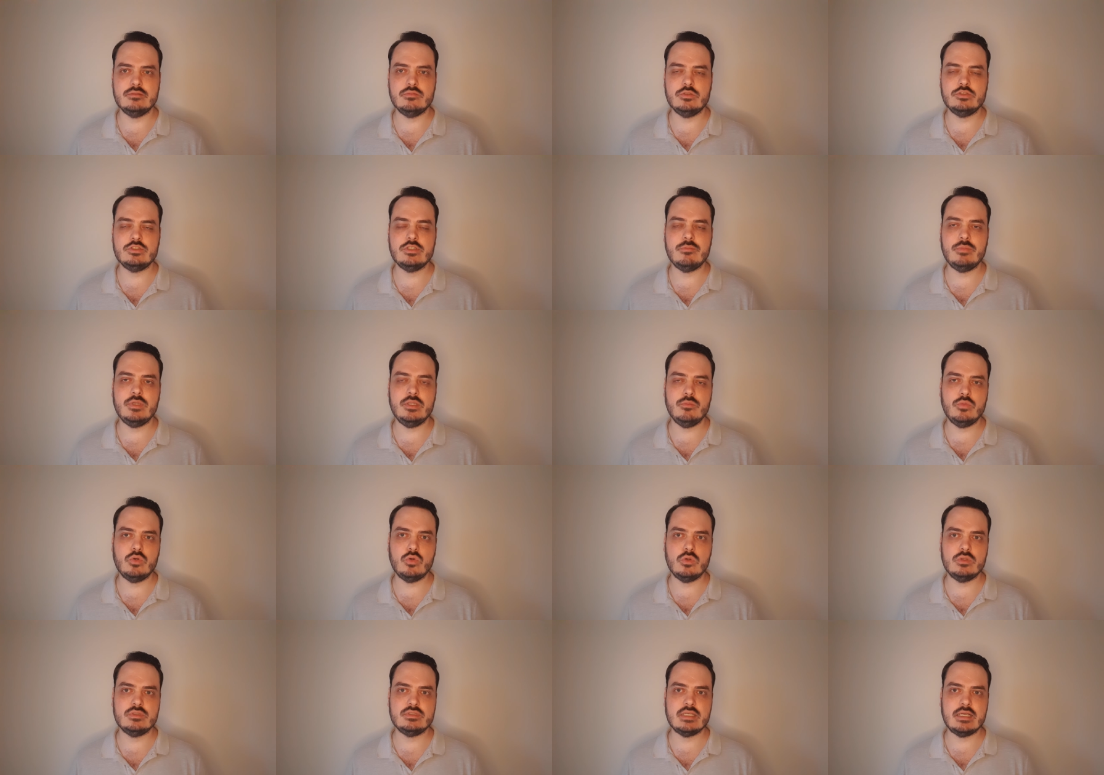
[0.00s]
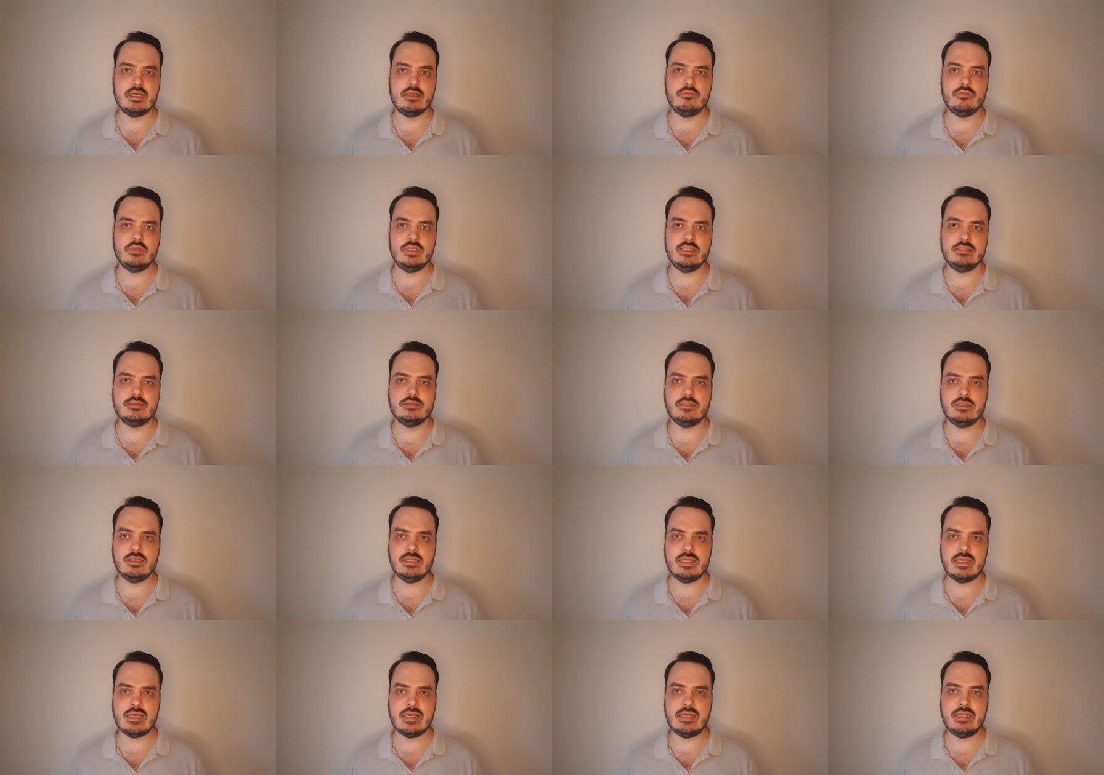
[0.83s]
which have been brought out
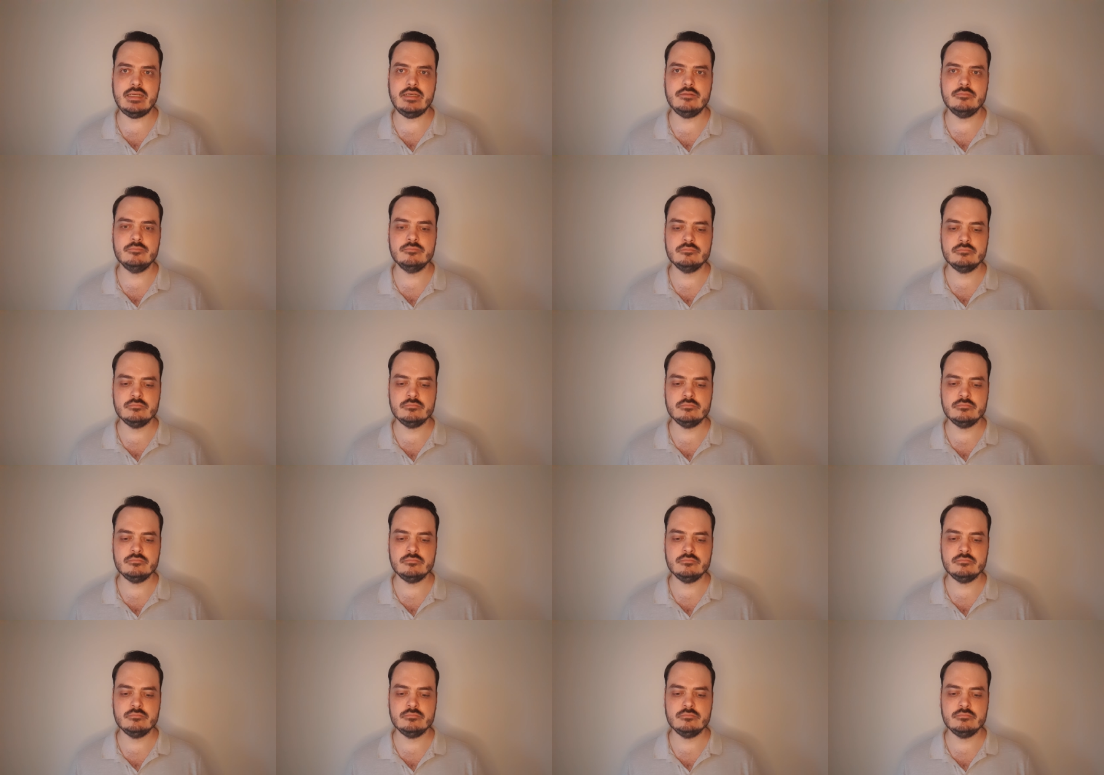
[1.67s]
recently. And